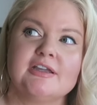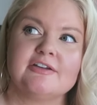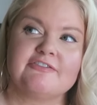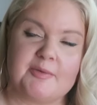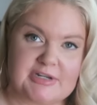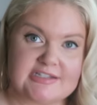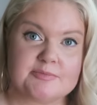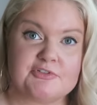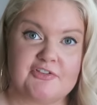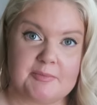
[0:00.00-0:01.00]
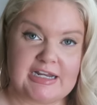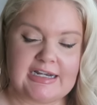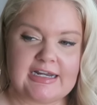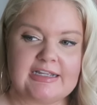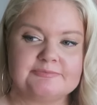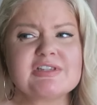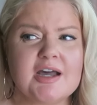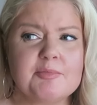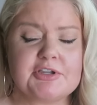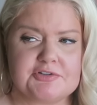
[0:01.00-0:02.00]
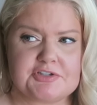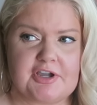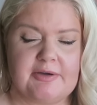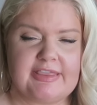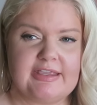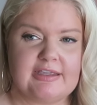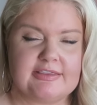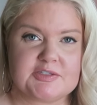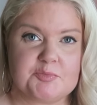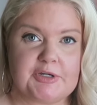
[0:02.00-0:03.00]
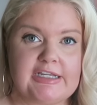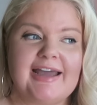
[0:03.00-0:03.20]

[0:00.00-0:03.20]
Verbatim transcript: feminism and femininity, it was a couple years ago I think at this point,